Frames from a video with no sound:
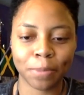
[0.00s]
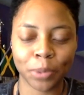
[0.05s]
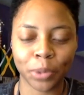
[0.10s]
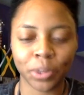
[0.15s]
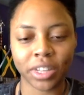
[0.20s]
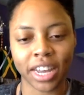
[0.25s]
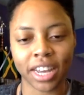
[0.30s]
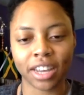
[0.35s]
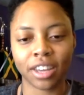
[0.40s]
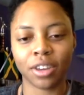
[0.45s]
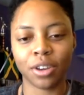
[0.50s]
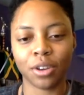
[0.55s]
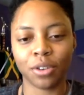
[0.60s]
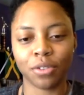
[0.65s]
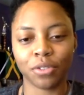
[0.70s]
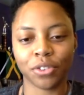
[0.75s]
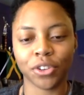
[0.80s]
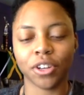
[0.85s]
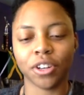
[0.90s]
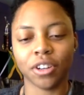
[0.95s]
Well, thank
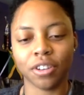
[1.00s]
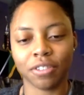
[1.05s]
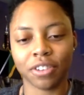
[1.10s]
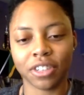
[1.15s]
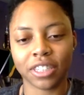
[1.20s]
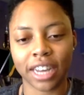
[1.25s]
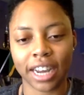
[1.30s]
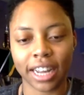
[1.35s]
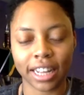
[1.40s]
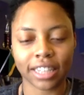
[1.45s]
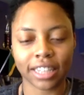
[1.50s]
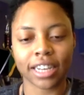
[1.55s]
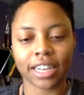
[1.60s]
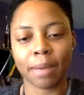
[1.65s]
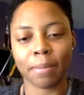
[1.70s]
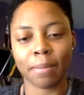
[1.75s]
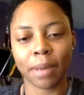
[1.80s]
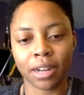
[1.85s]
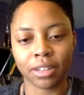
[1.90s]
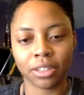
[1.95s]
you for taking the
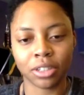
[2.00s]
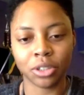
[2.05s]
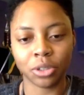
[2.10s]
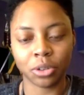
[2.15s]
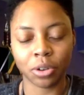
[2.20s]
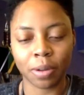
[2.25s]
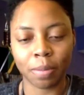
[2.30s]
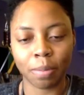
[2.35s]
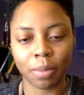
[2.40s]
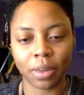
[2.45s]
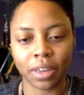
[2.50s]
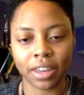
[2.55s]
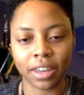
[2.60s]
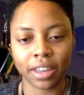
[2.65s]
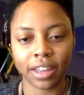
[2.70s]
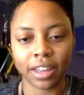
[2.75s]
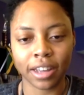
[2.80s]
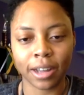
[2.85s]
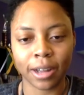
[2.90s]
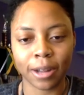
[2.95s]
time out to join me.